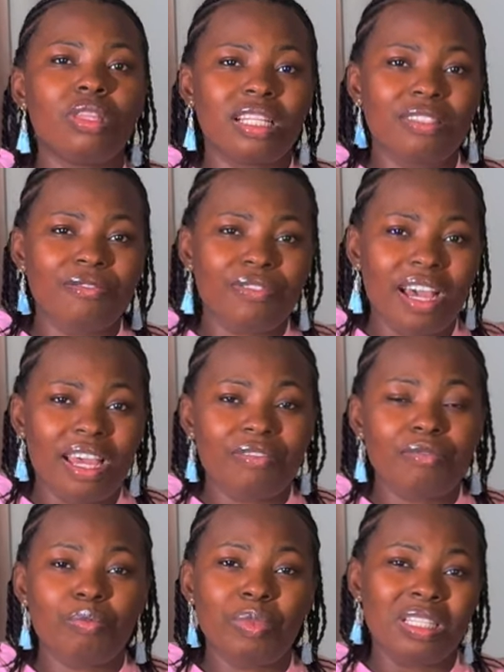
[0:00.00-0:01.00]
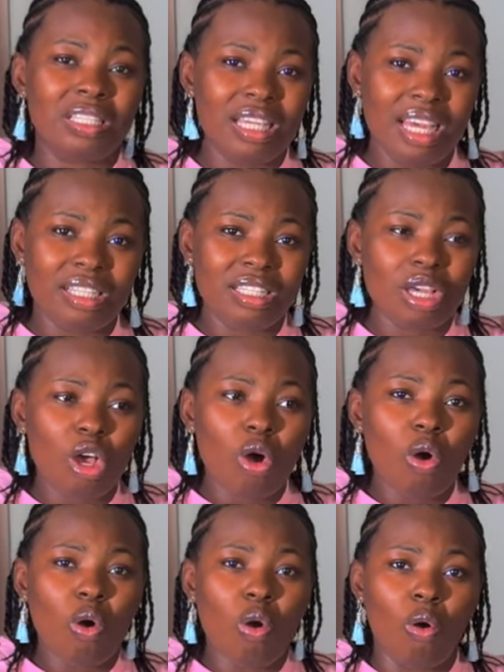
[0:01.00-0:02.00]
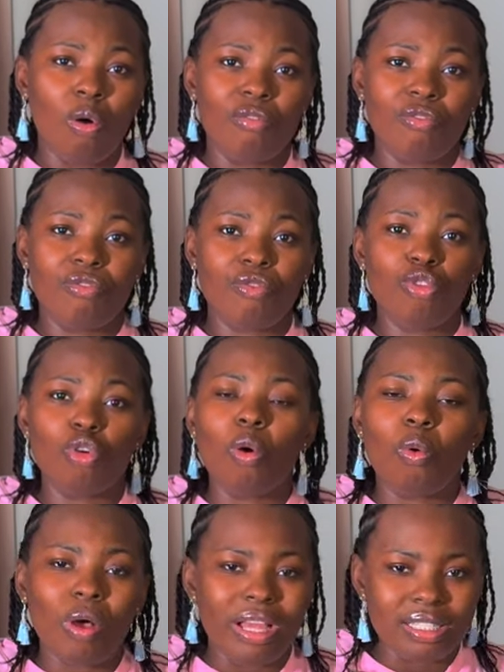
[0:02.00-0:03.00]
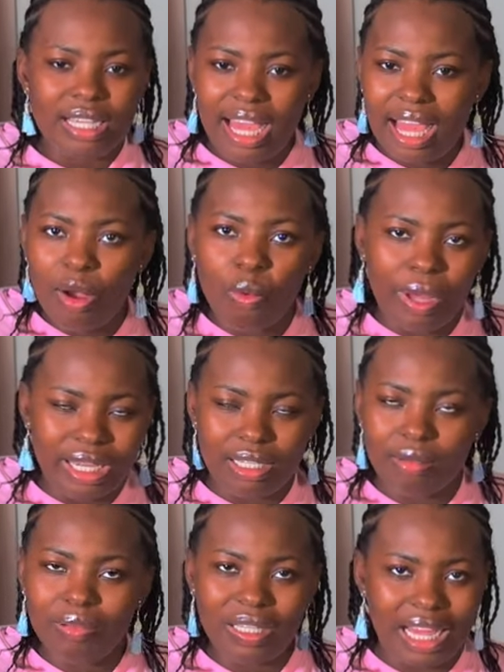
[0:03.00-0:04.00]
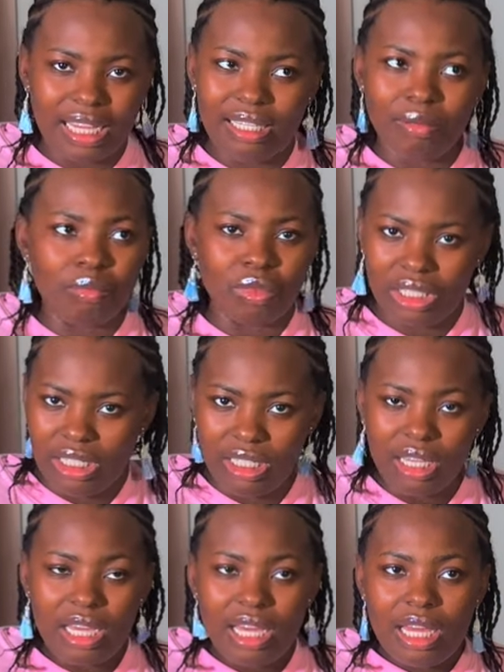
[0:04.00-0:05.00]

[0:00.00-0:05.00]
to 35% of your entire wedding planning money.